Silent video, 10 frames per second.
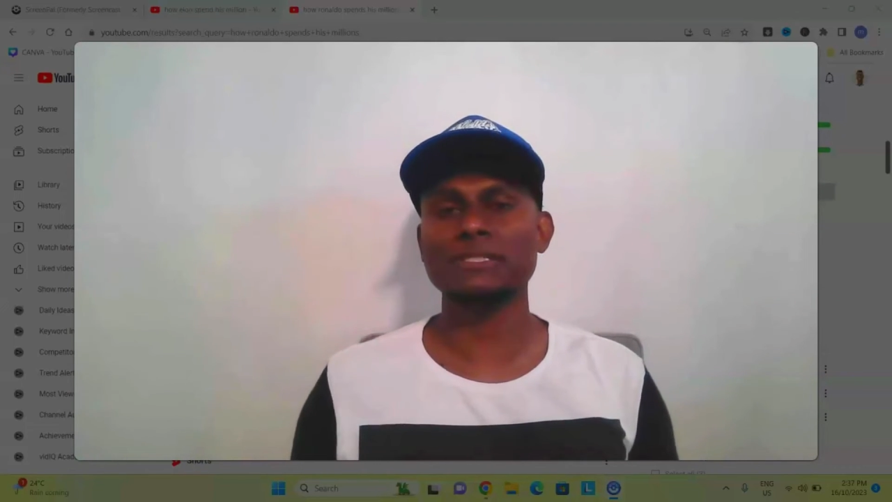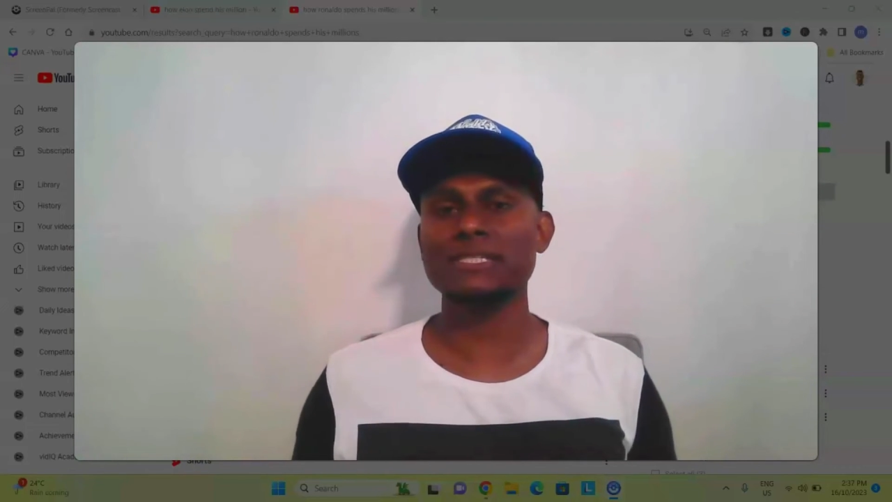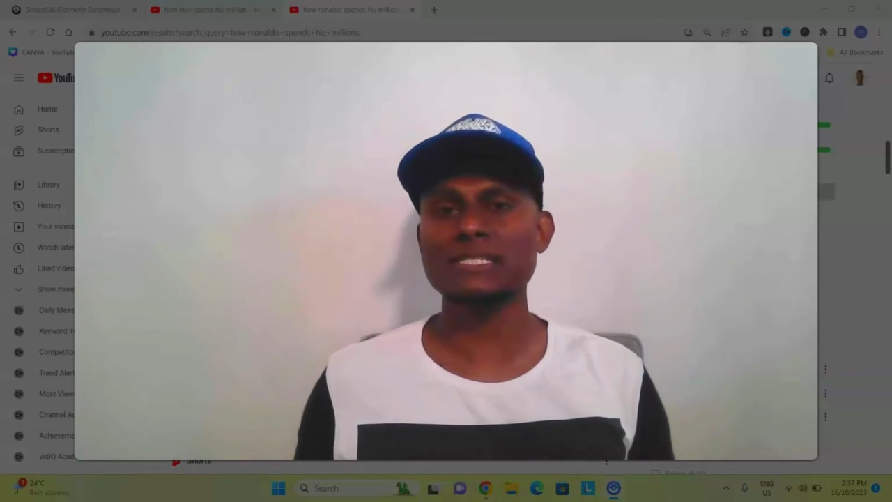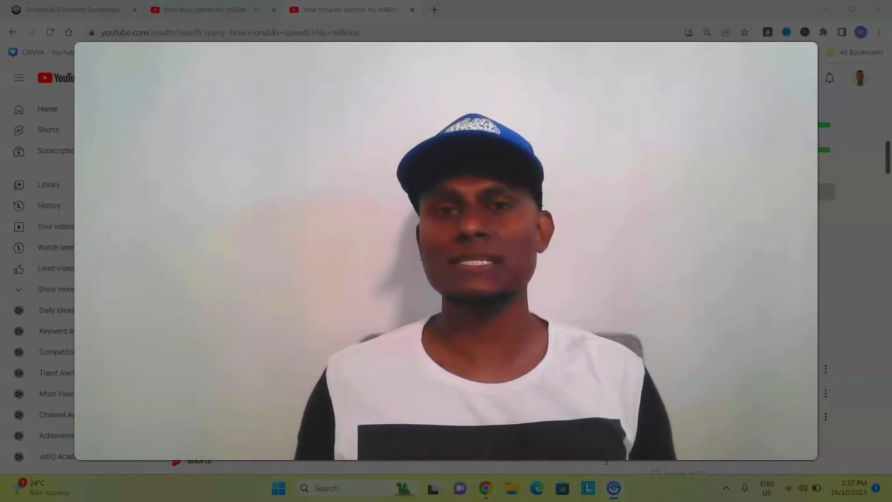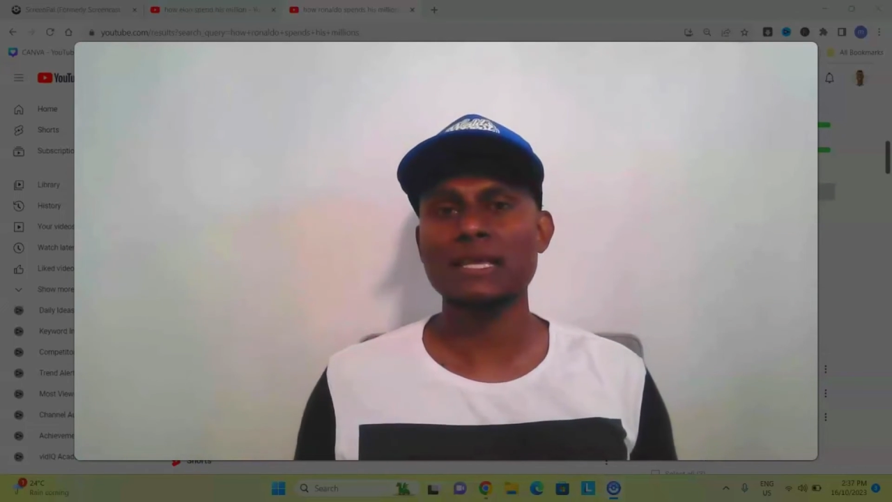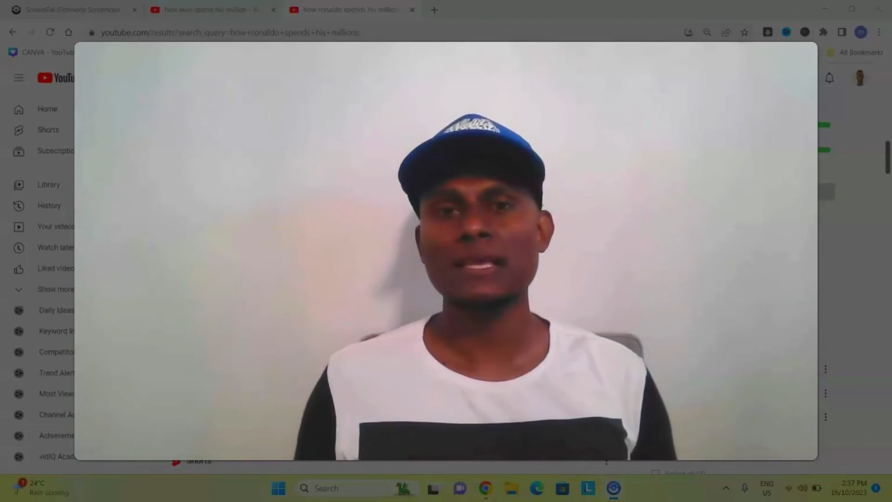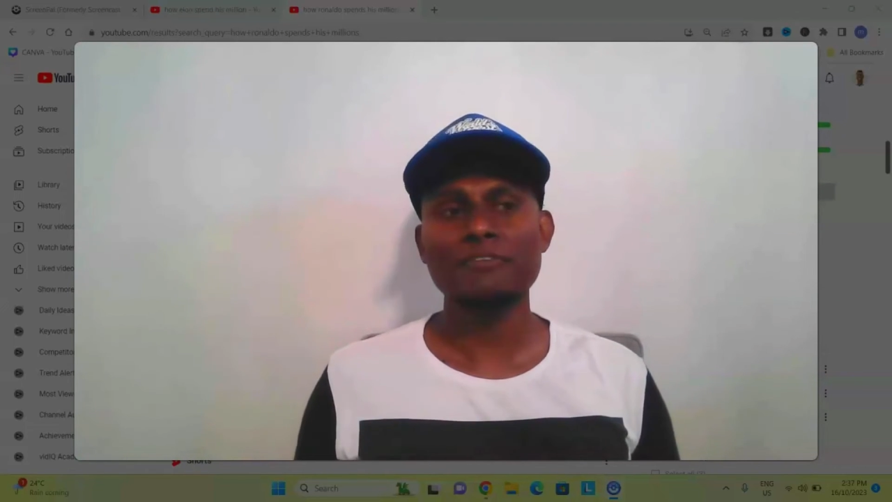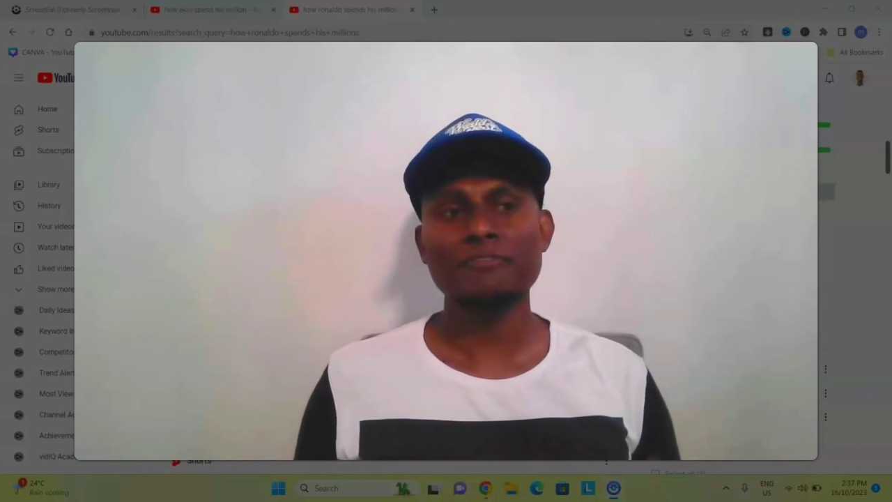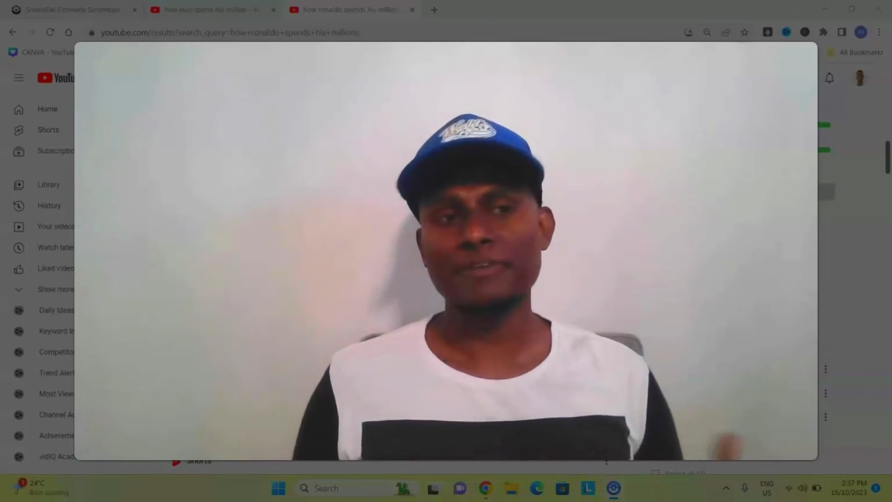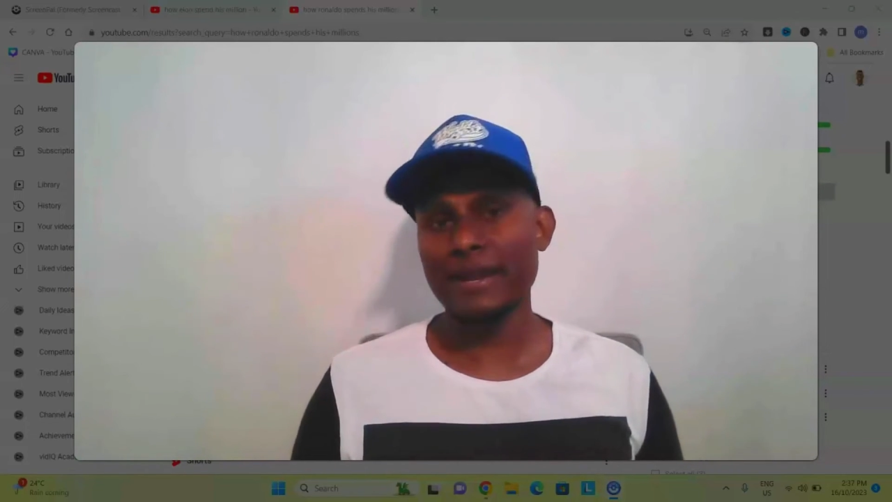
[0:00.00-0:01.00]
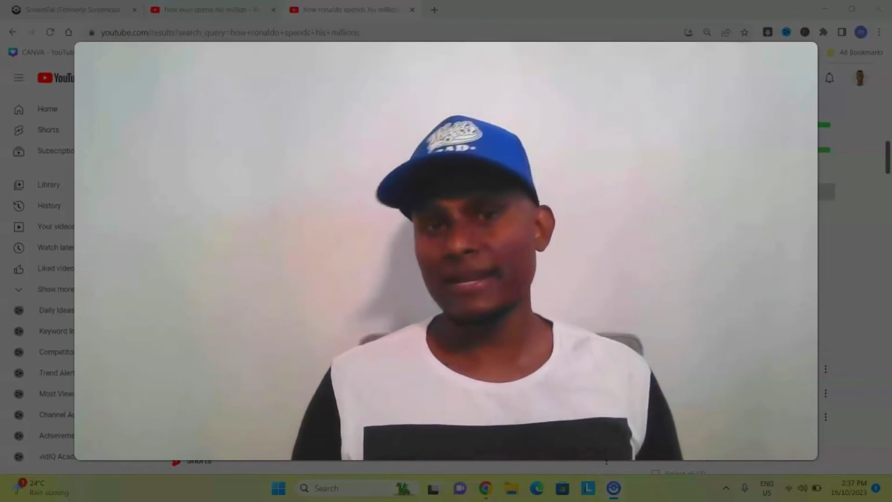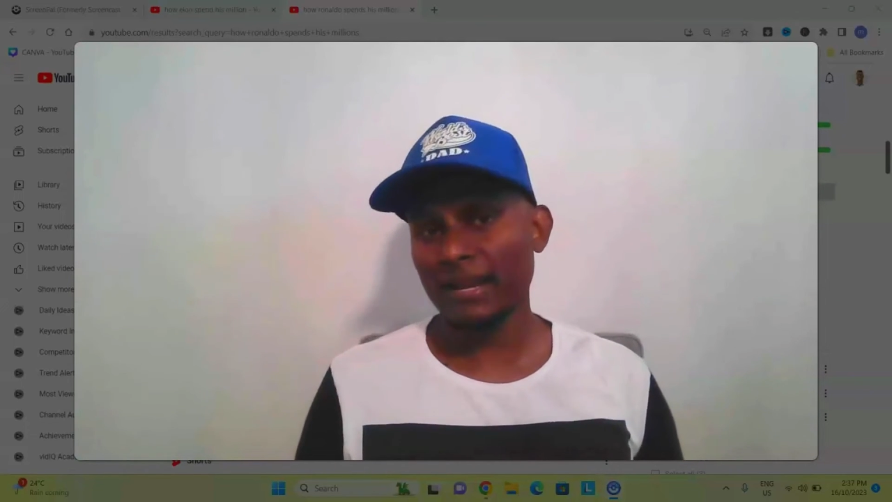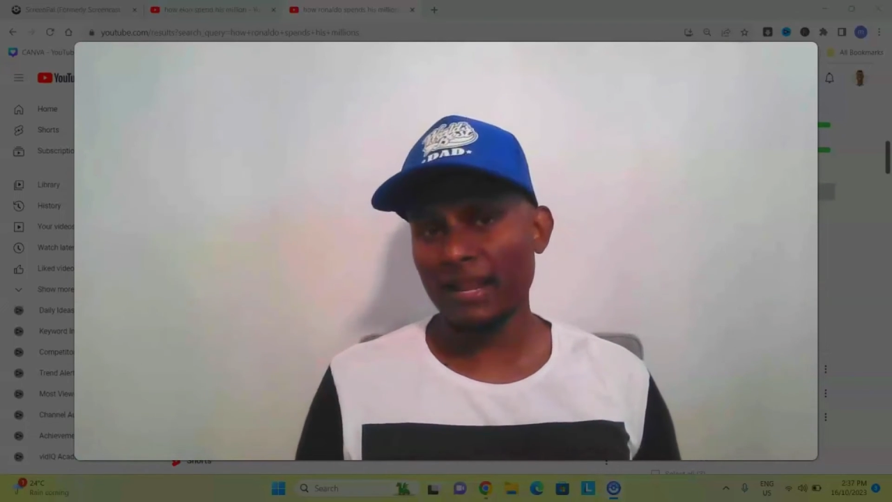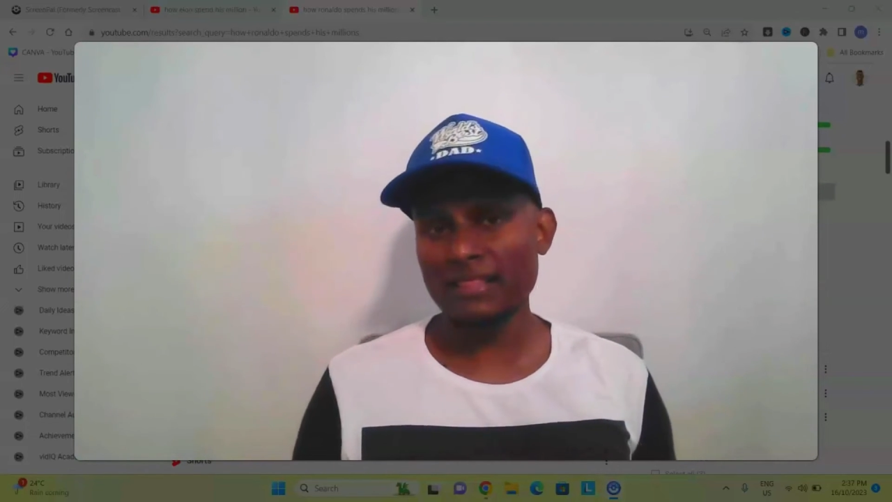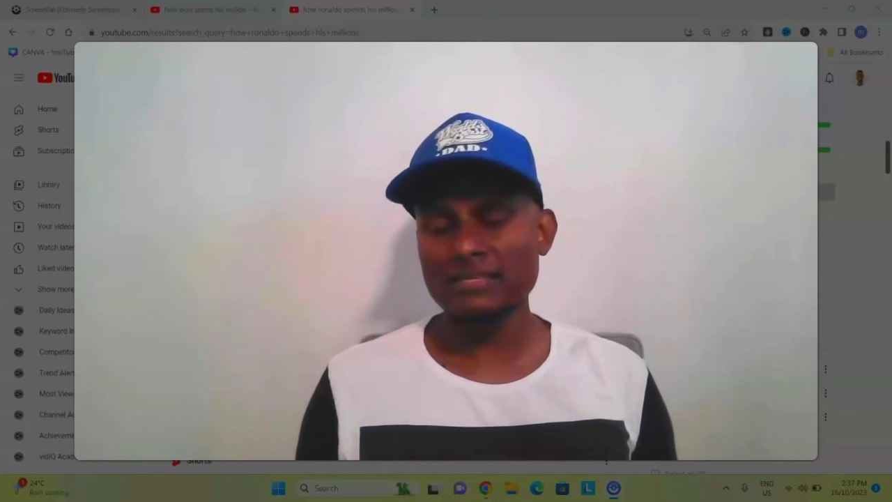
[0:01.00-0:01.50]
and just
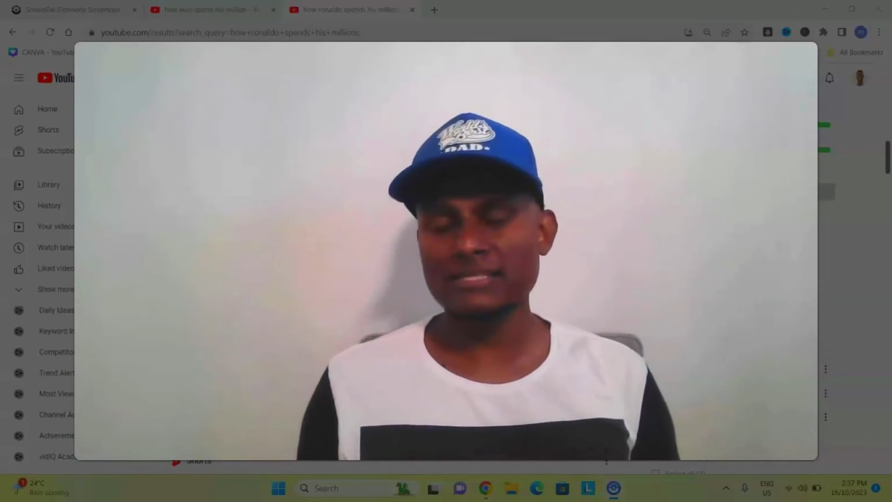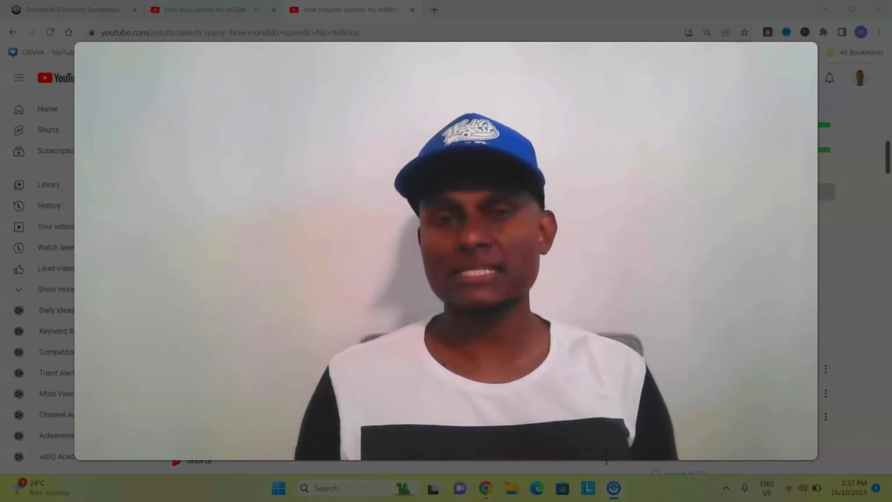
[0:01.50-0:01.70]
find another